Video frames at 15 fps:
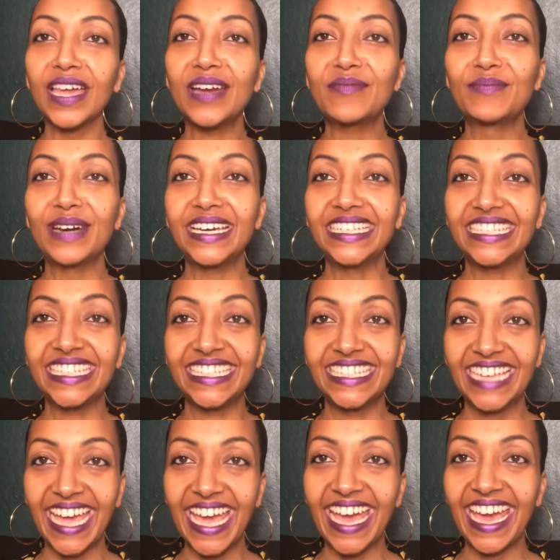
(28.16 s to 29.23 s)
But
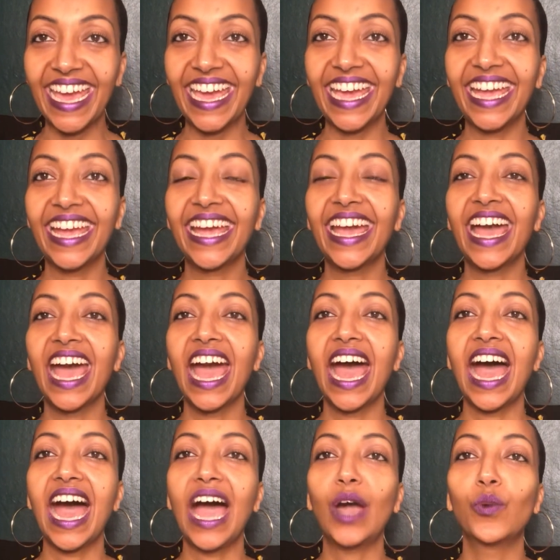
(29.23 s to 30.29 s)
today,
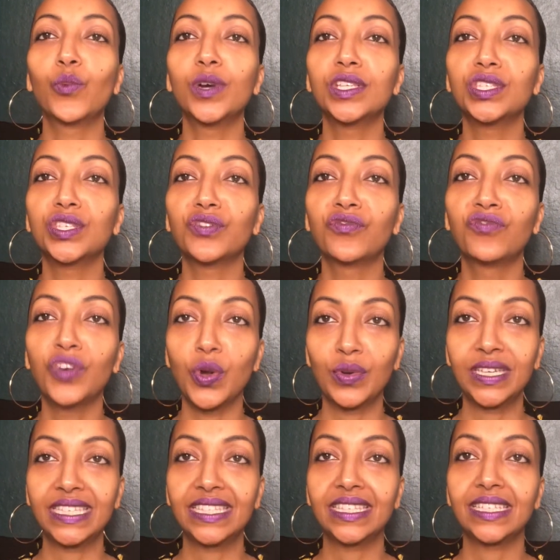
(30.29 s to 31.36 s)
I want to
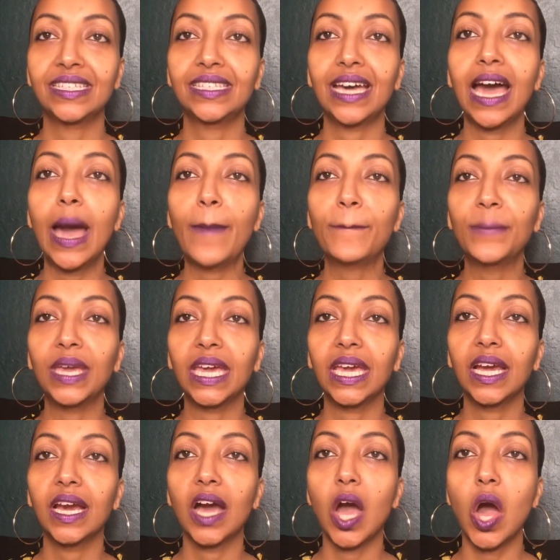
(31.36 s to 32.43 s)
focus the
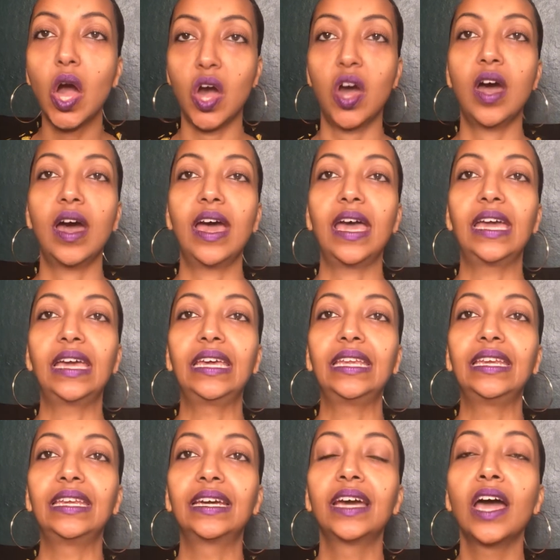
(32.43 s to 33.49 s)
topic
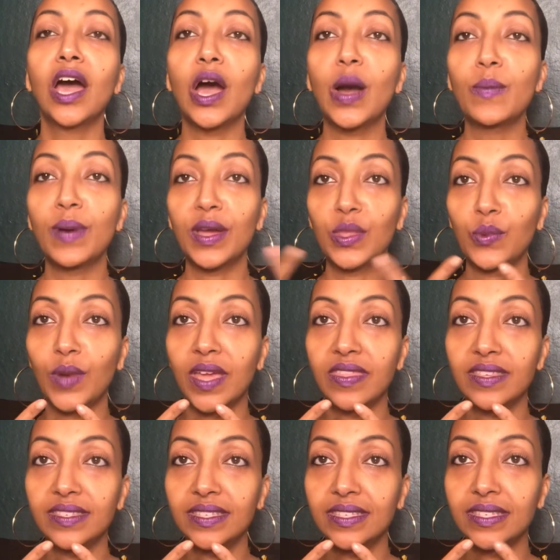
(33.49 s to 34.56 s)
on, oh, by the way,
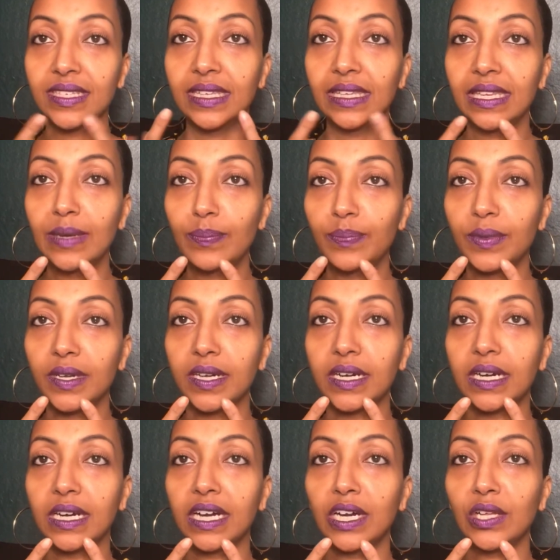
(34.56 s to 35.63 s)
this is a lip
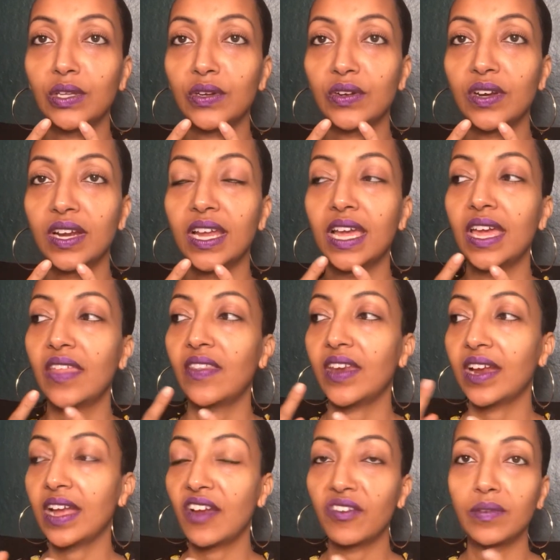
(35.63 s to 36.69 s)
color that
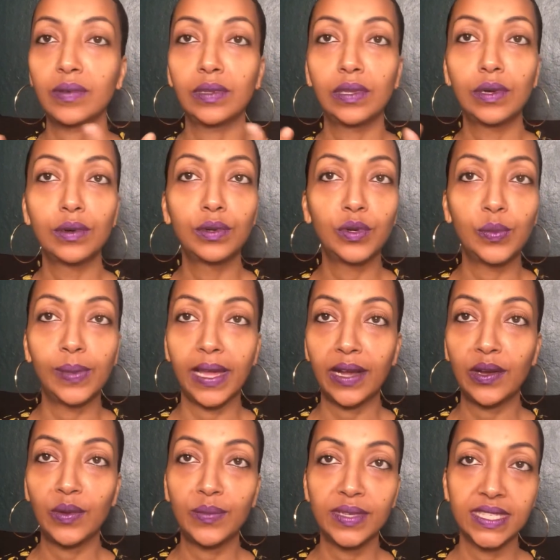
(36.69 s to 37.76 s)
I got from a local
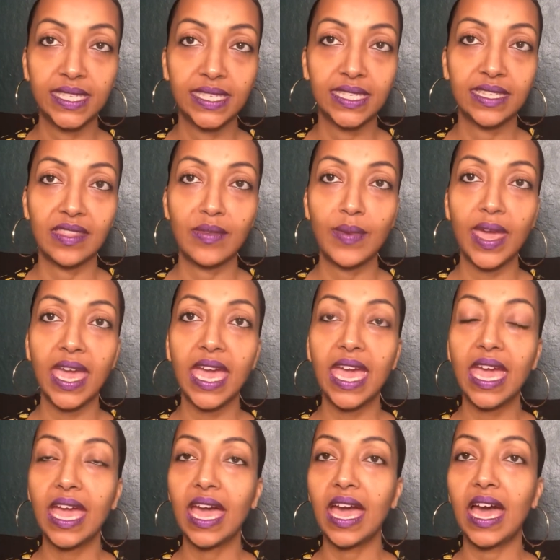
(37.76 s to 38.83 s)
black-owned business in the
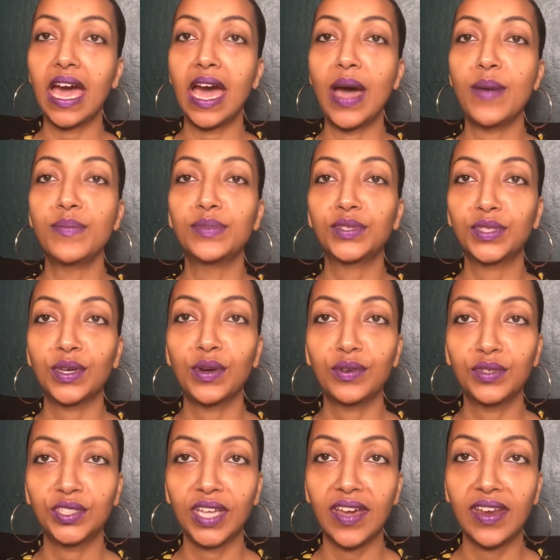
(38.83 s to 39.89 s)
Bay. So
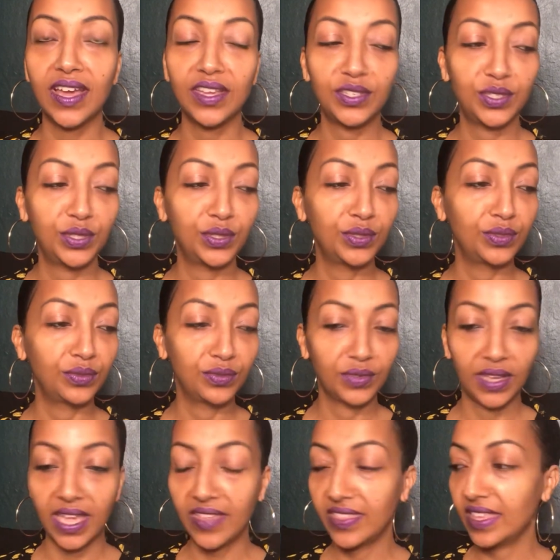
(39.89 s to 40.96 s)
shout out to,
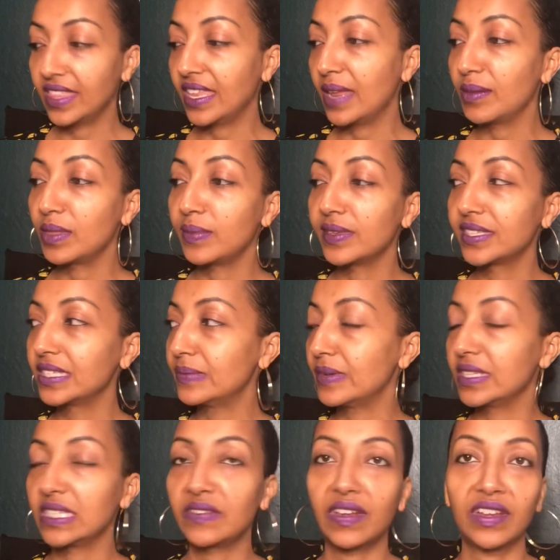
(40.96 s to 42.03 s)
can't think of the name of the business, but
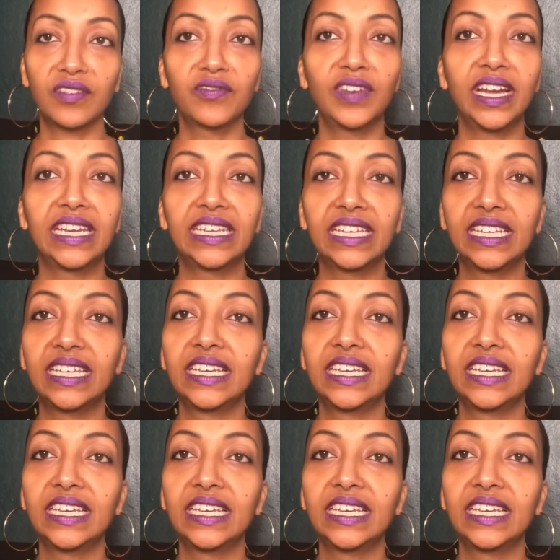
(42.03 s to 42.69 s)
I'll see if I can find it